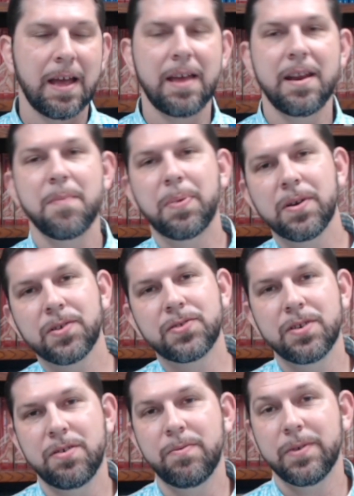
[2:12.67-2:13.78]
And a
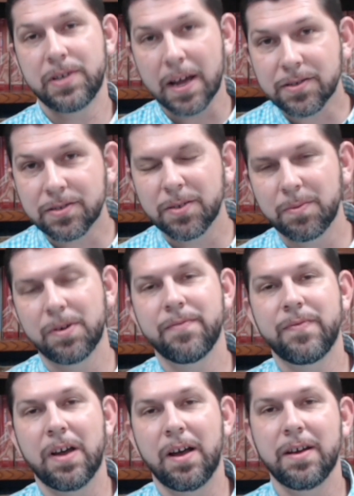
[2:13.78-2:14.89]
person who rejects the Word
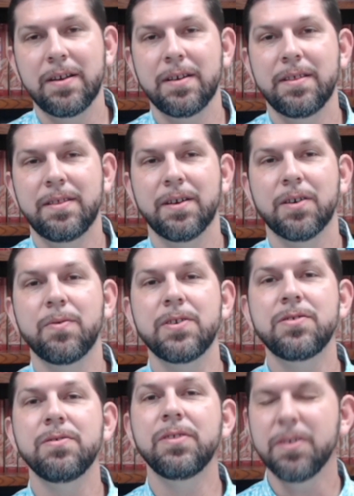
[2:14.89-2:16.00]
of God, they're
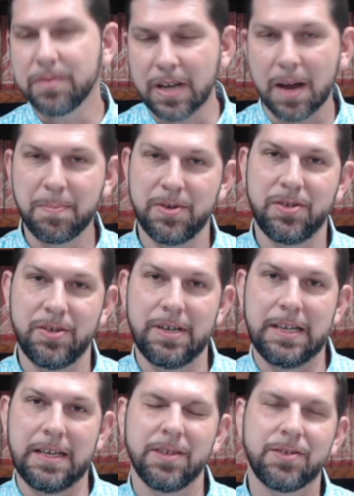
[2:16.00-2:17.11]
going to lose
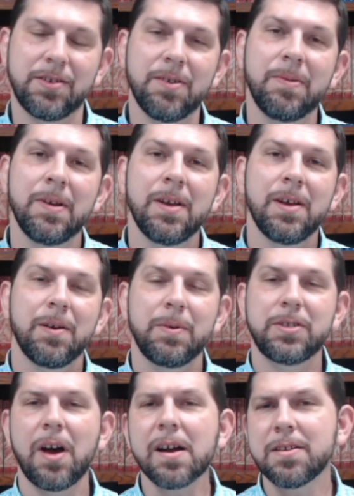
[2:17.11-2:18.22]
opportunity. And so
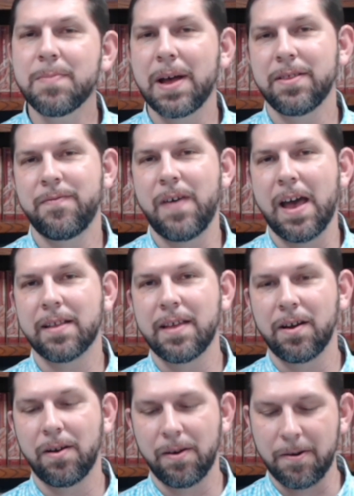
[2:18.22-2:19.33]
we talked about the fact
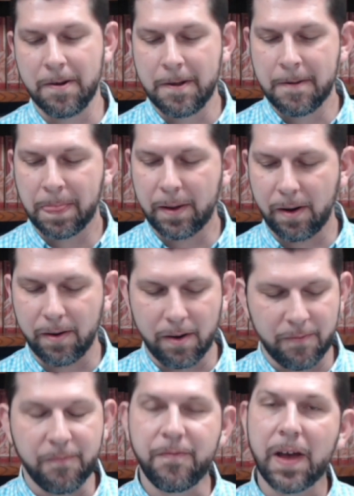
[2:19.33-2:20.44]
that our our,
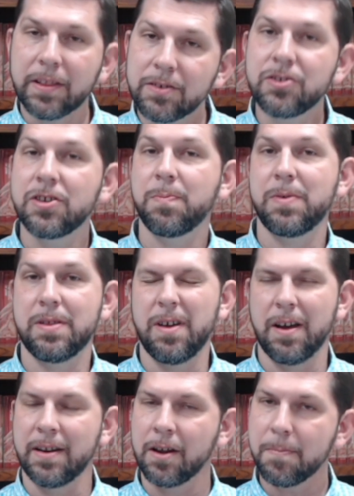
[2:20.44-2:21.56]
our fellowship with
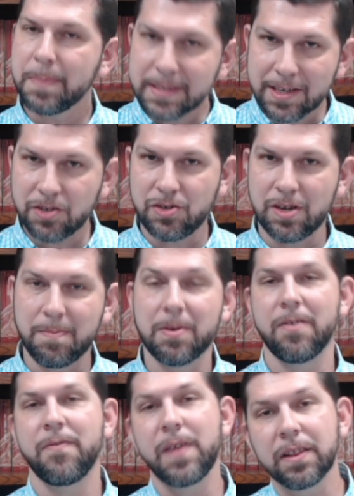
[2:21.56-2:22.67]
God, not our position, but
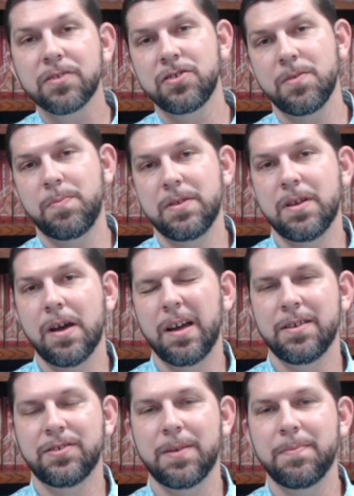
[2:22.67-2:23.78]
our fellowship with
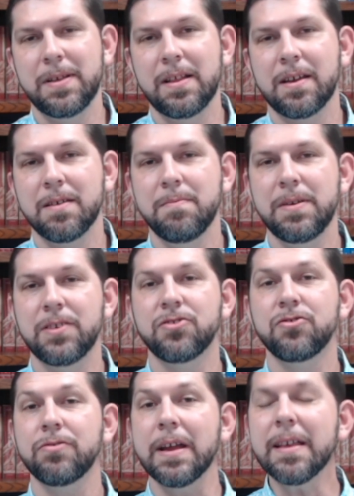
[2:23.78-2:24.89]
God is something that can be
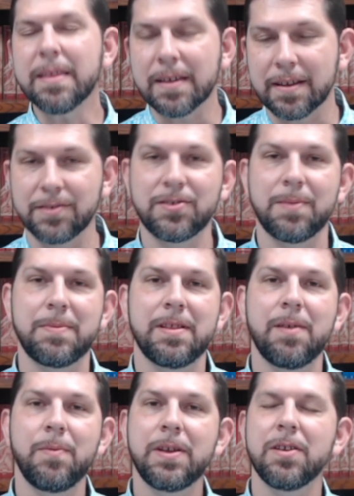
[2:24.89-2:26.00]
strengthened. It's something
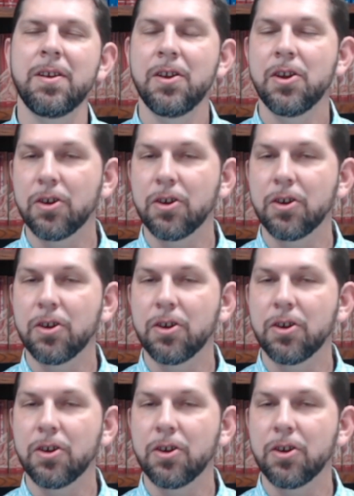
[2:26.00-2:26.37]
that we can